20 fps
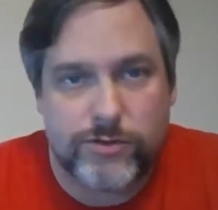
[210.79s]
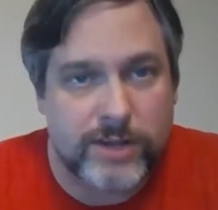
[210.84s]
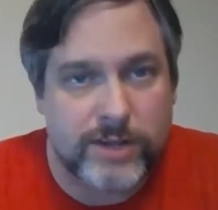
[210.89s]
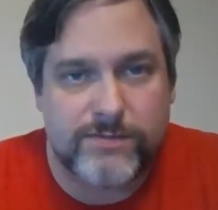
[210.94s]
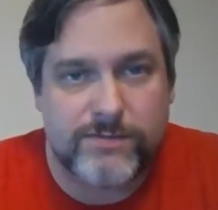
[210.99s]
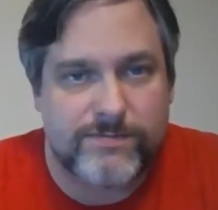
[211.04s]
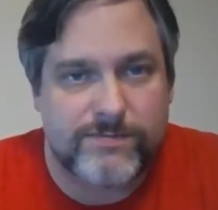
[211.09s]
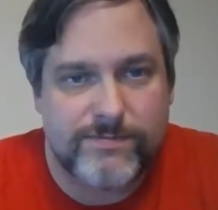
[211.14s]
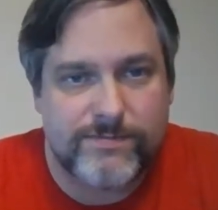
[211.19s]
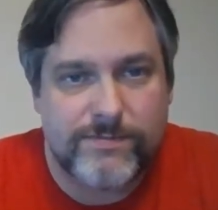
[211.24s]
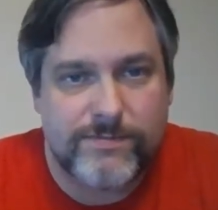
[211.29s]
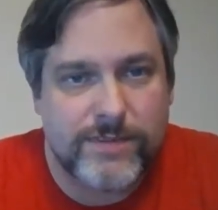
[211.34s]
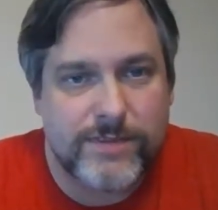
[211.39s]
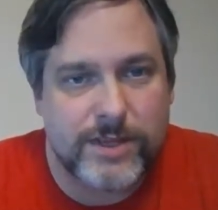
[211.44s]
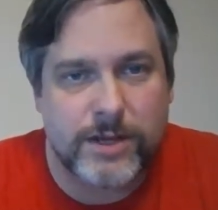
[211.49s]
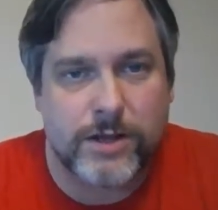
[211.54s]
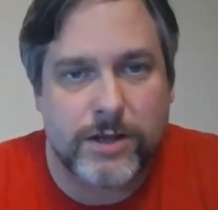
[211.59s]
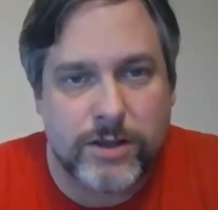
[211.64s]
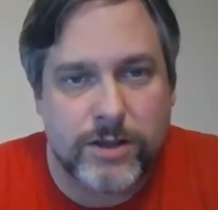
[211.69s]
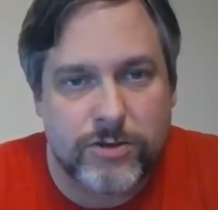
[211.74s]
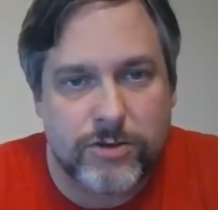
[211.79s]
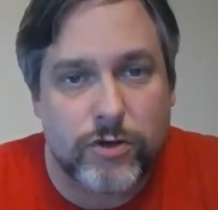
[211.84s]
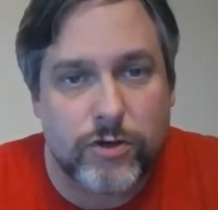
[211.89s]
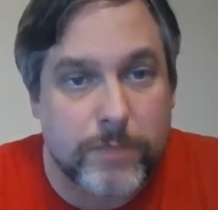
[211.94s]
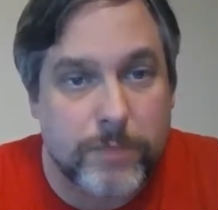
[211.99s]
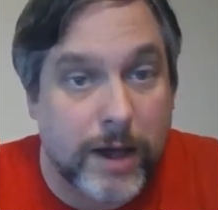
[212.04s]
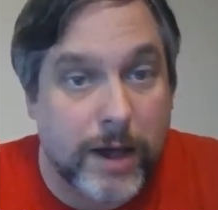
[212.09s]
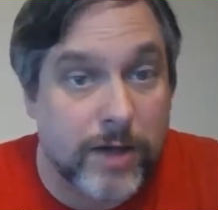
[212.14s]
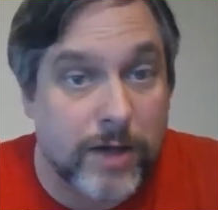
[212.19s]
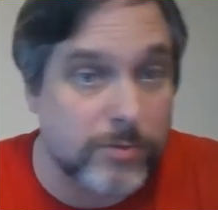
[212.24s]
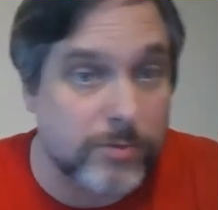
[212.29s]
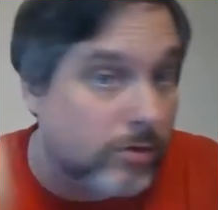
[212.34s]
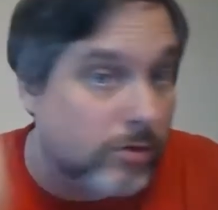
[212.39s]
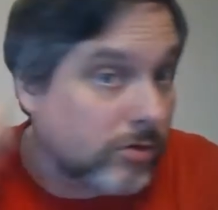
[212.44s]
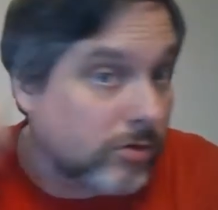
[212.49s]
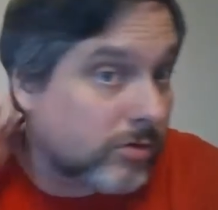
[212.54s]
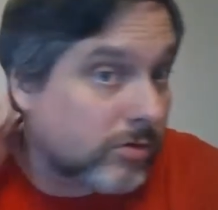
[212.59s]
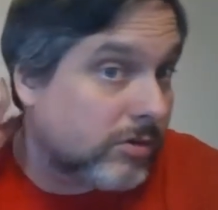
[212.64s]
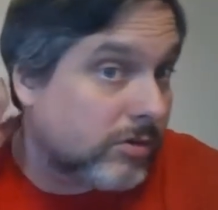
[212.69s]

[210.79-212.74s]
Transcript: That's always possible.